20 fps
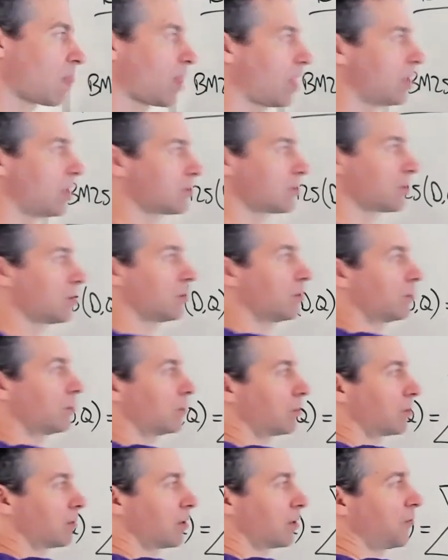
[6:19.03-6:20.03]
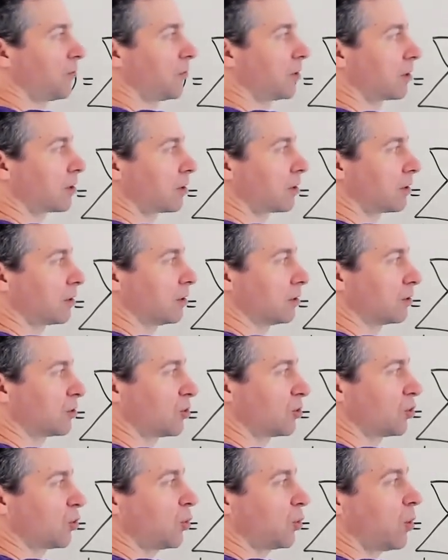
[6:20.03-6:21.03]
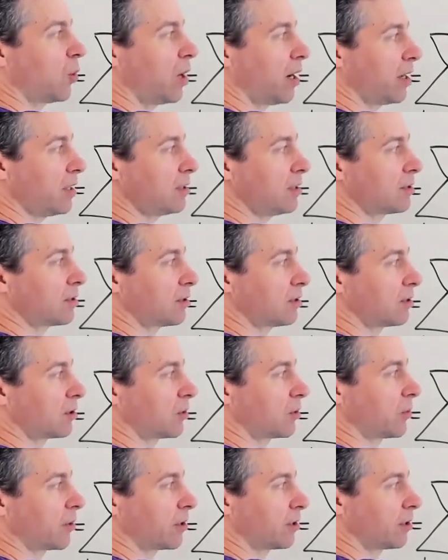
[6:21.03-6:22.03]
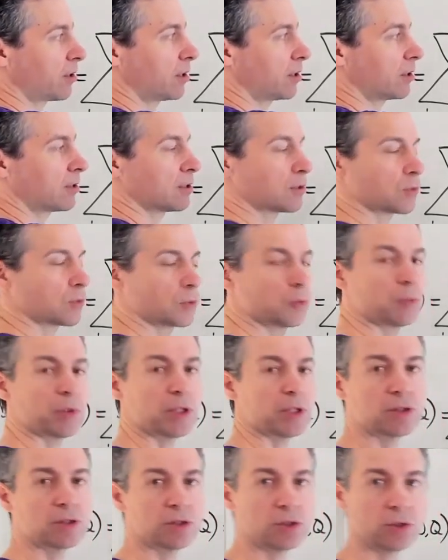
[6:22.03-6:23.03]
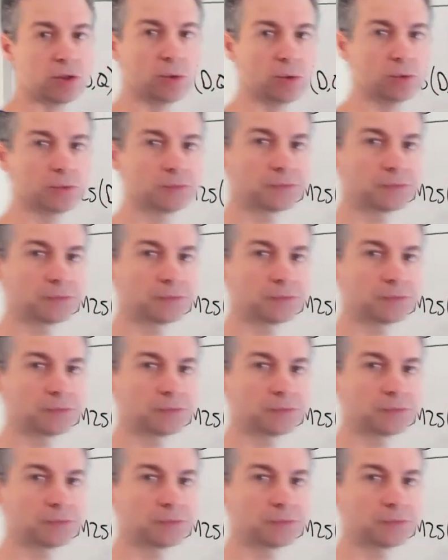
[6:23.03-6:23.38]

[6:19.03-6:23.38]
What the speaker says: And so if it occurred twice in the query, this would be 2.